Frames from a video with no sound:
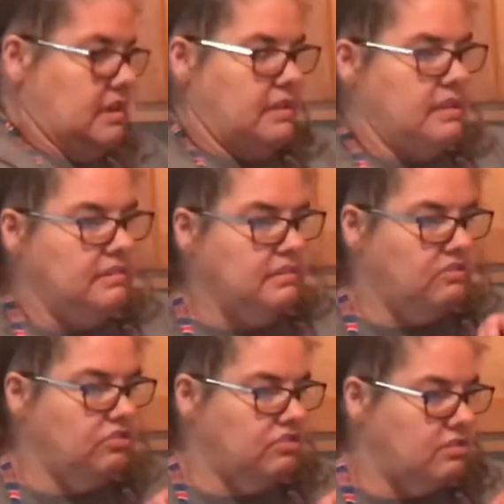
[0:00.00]
This is
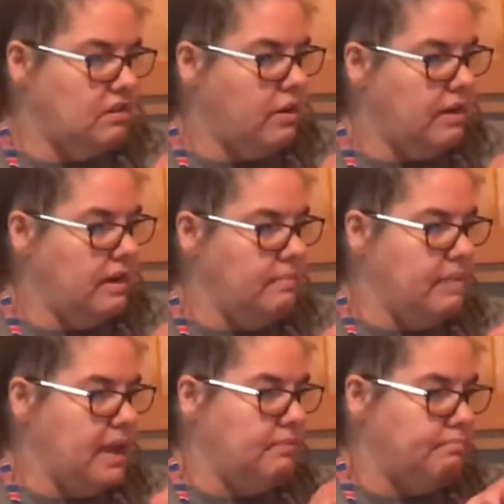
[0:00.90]
just already
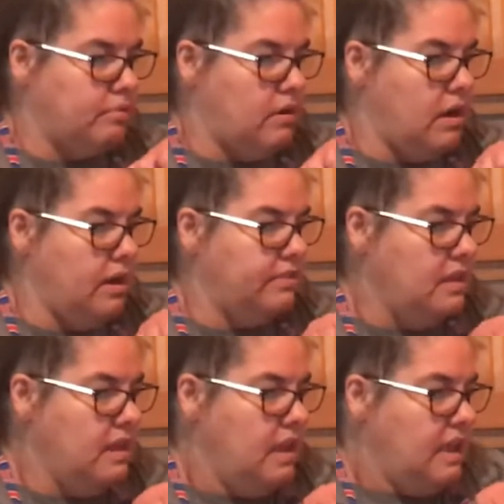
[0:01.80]
made broth.
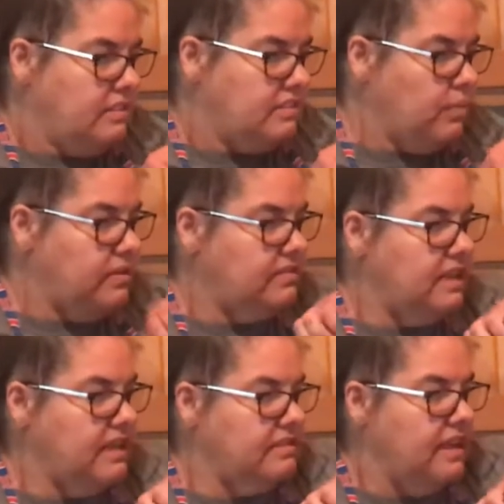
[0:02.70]
And so it
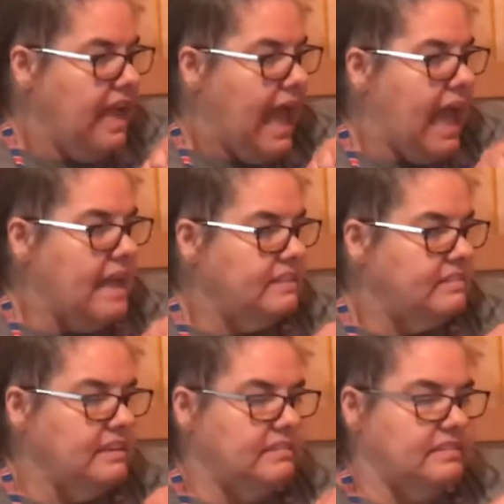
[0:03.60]
says add
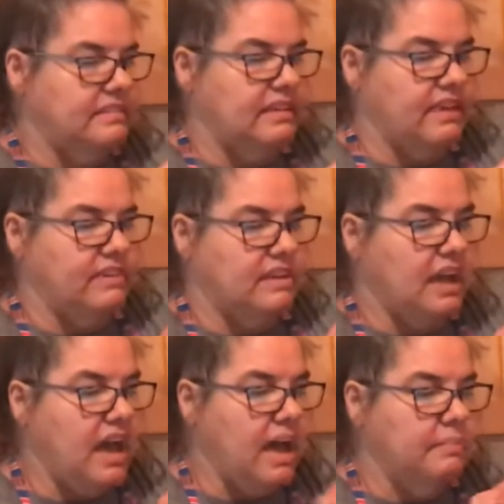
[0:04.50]
6 to 7
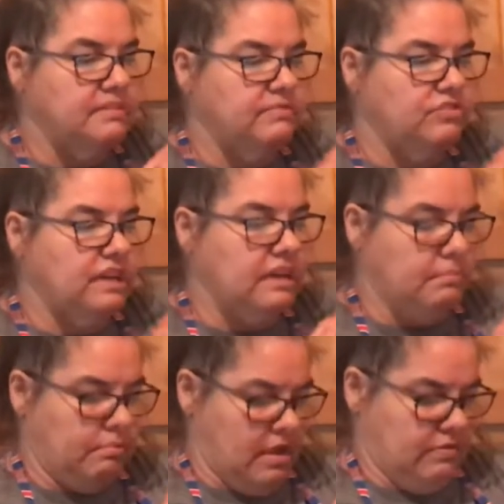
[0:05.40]
cups of chicken
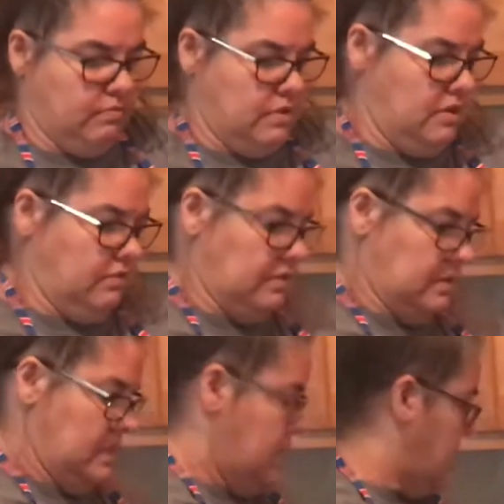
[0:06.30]
broth. Well, here's the
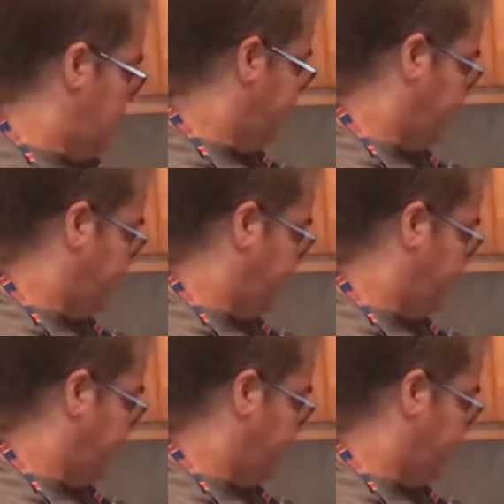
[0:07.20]
thing.